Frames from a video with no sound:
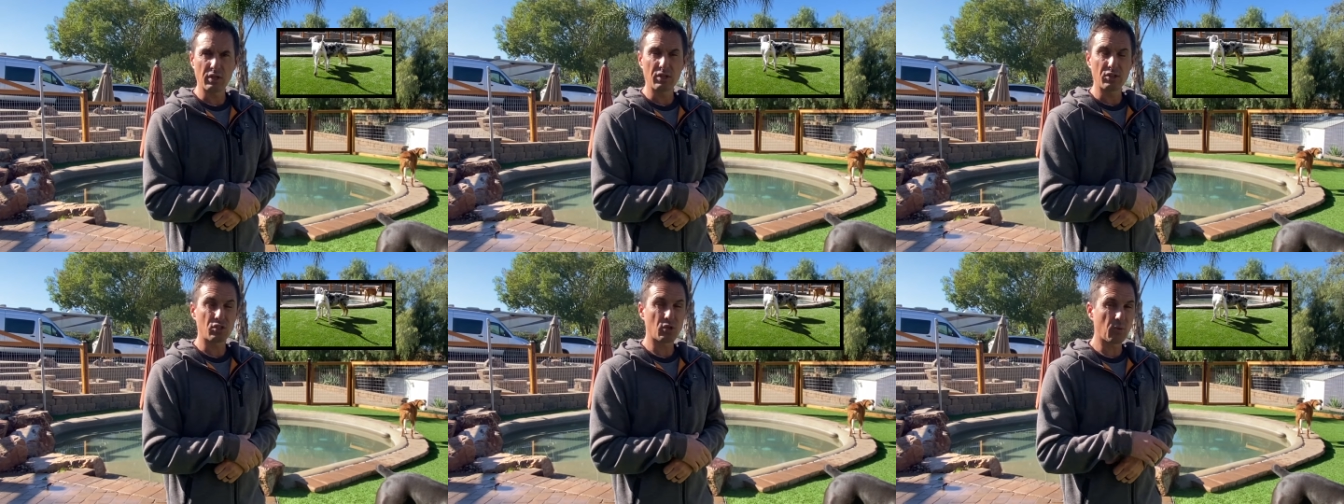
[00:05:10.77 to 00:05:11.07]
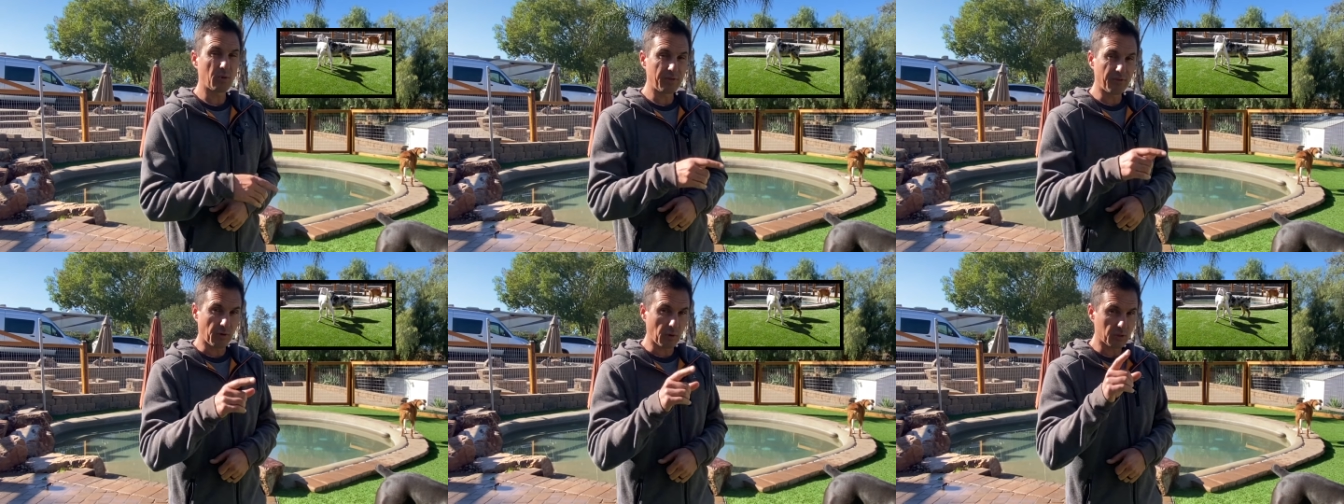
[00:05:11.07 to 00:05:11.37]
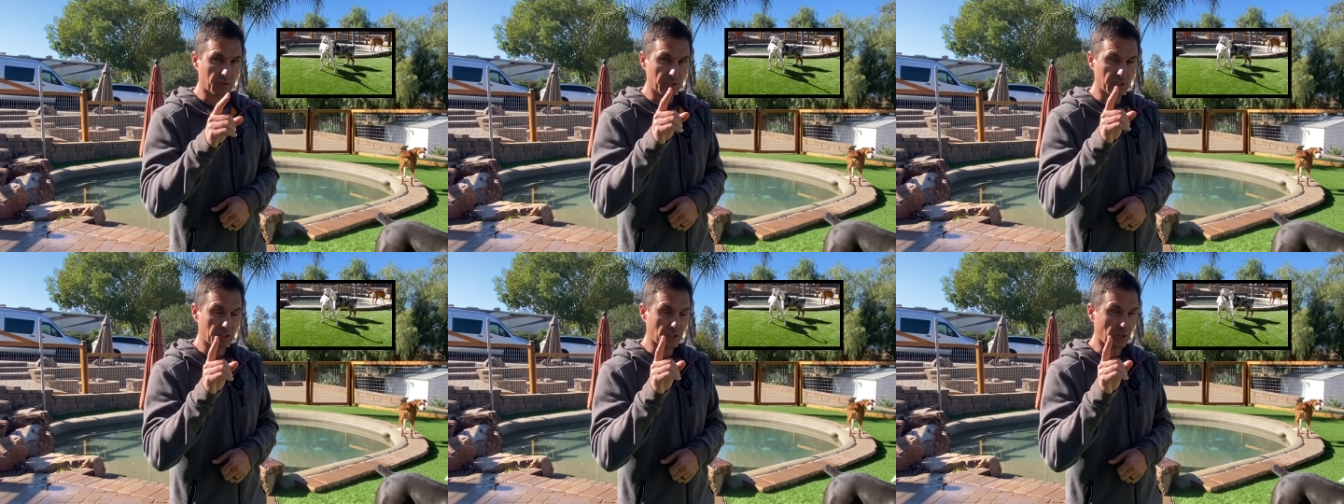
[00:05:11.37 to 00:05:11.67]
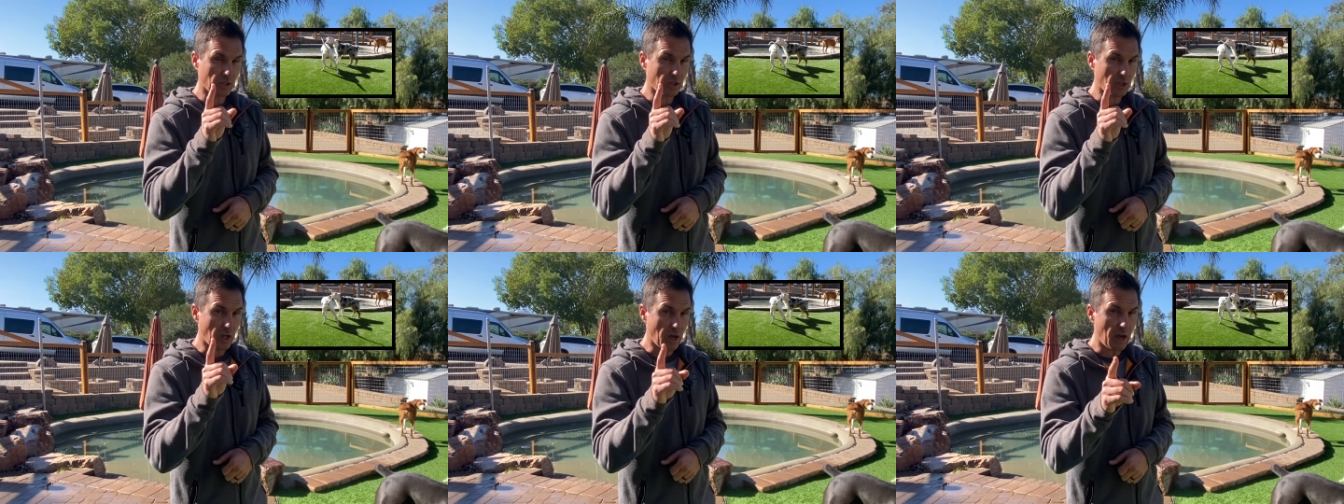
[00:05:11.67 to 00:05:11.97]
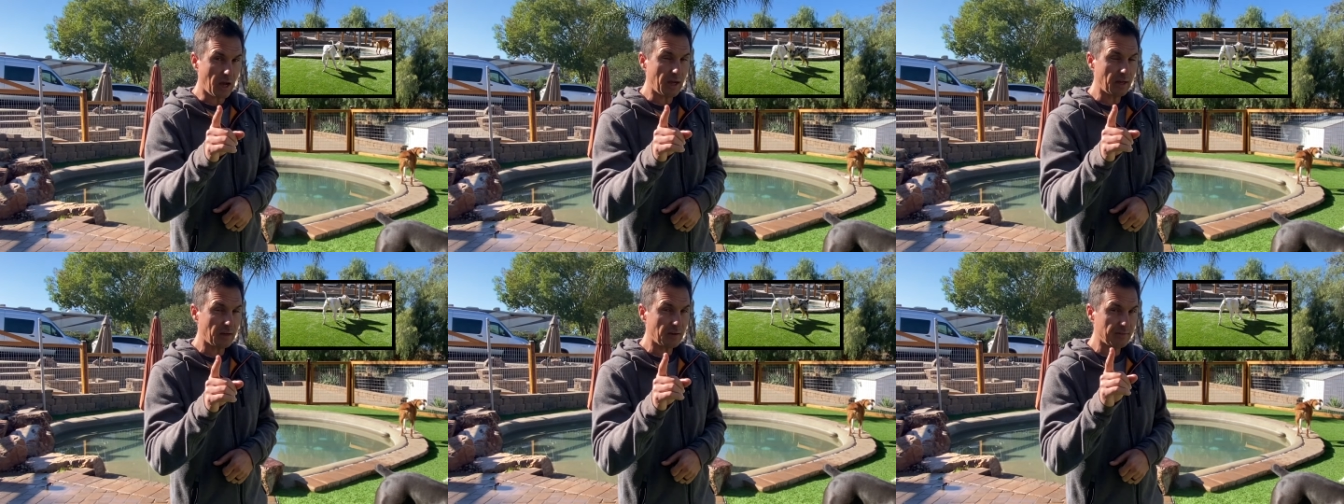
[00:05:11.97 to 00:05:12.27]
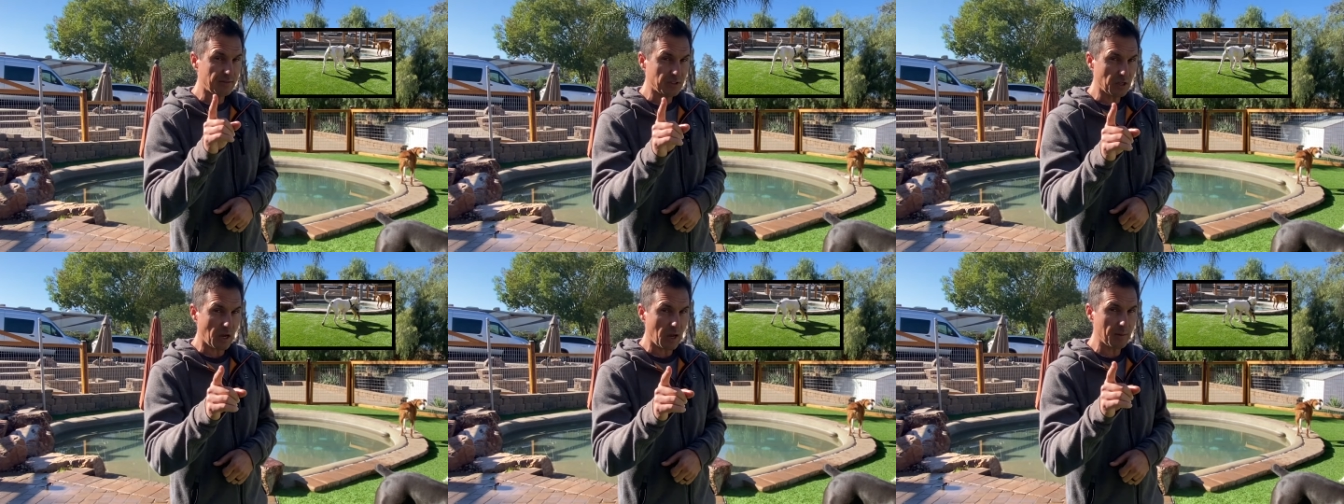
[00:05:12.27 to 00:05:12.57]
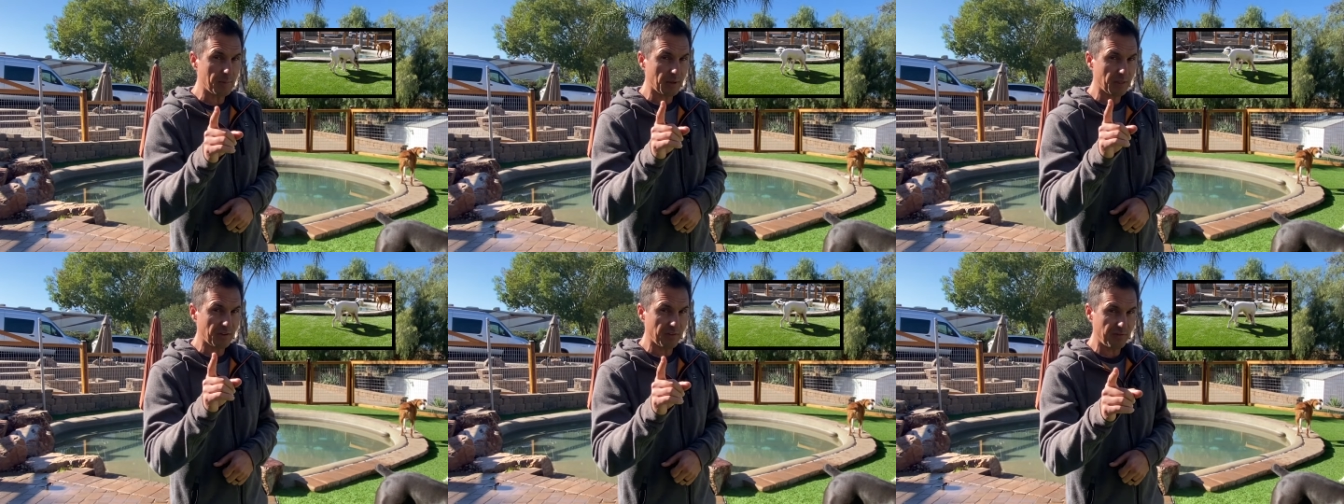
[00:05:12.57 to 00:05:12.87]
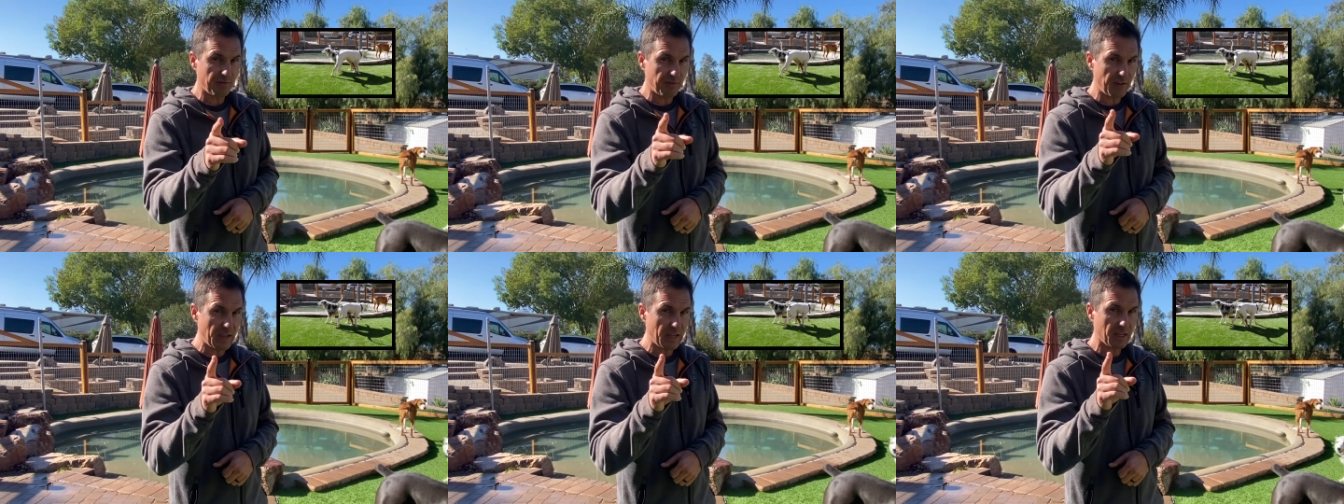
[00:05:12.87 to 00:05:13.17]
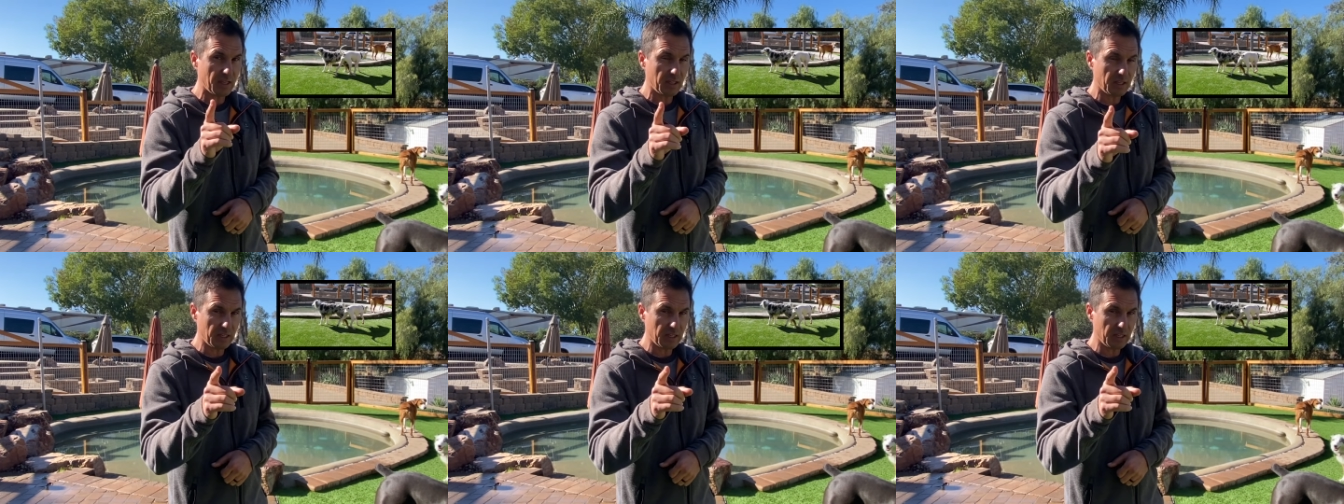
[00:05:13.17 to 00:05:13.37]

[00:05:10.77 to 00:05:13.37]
So we focused a lot of time on the fake